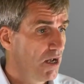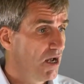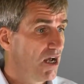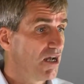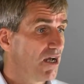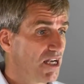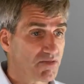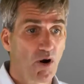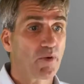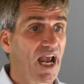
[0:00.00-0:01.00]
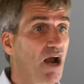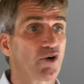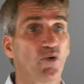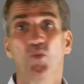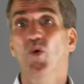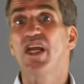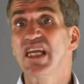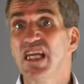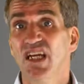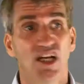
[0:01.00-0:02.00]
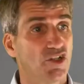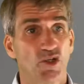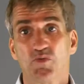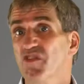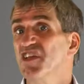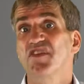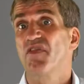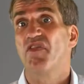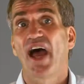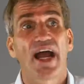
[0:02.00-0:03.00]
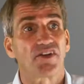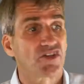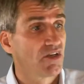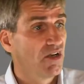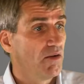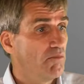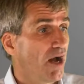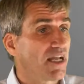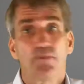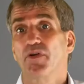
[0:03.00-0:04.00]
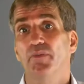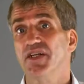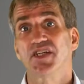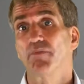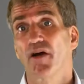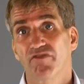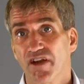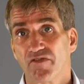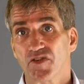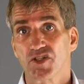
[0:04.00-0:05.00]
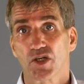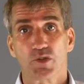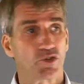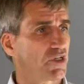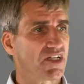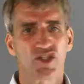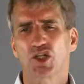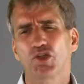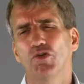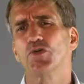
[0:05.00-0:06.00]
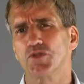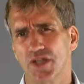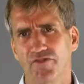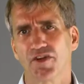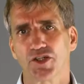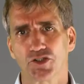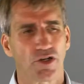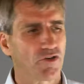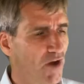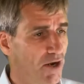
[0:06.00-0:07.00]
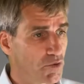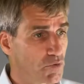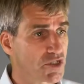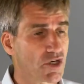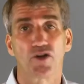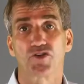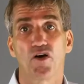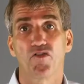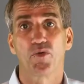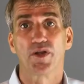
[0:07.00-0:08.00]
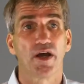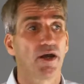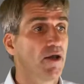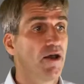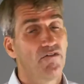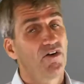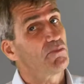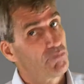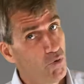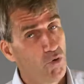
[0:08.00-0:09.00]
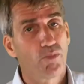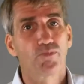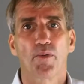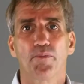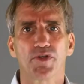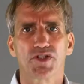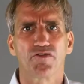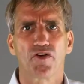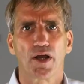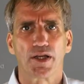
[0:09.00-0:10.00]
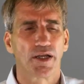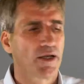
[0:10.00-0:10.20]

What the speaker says: It's probably how can we do this and that by implementing my favourite solution is the crude definition of how you would start off with a very poor problem as defined.